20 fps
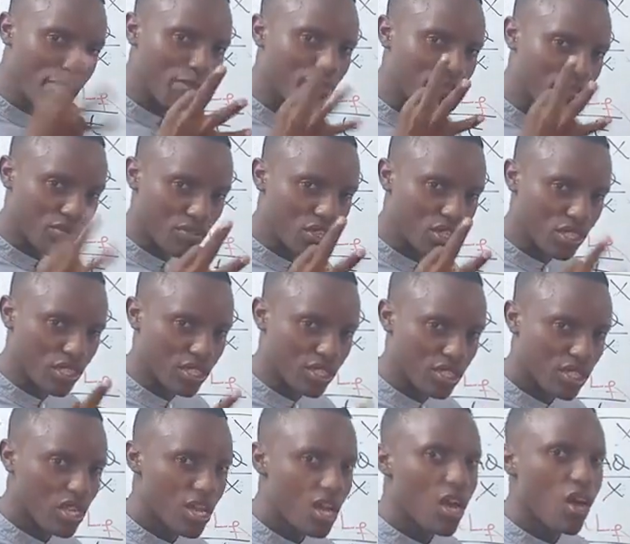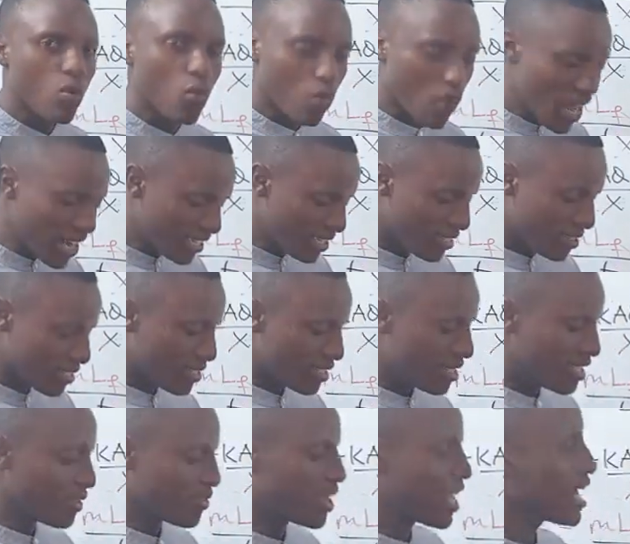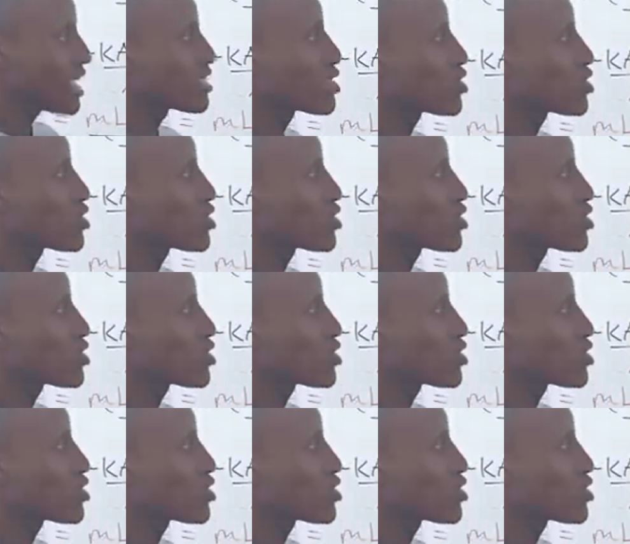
of questions. One, they will ask